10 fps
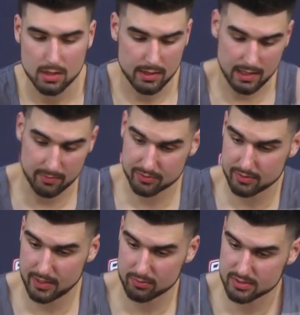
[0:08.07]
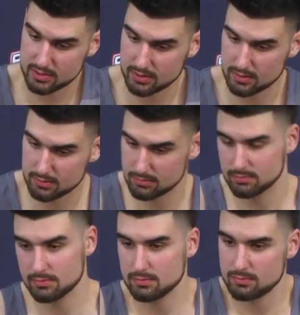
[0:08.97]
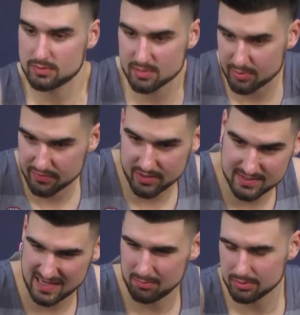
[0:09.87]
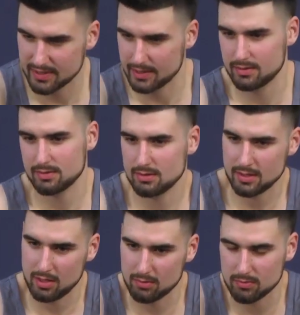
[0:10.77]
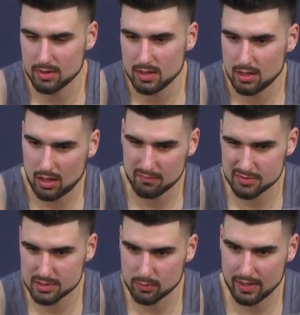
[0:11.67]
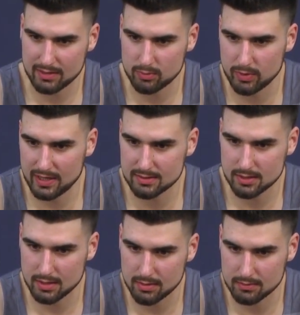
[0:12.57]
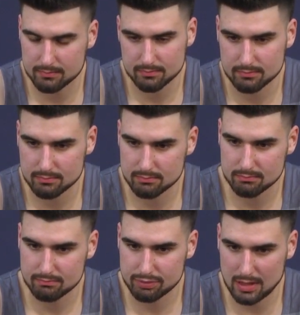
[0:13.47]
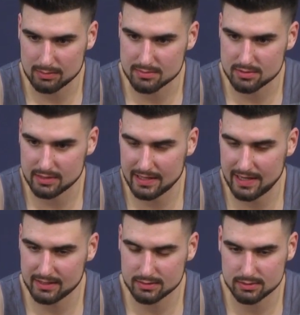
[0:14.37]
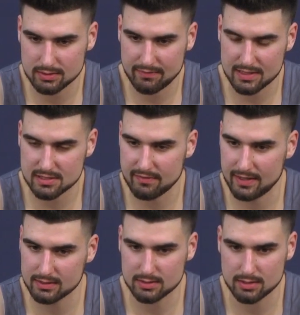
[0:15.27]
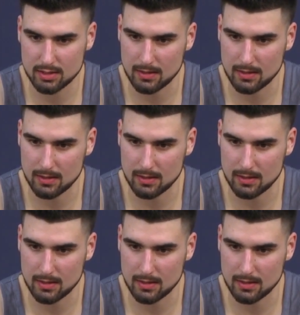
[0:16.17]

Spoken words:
Yeah, I mean, today was a perfect example that, you know, obviously we had problems on that end, defensive end.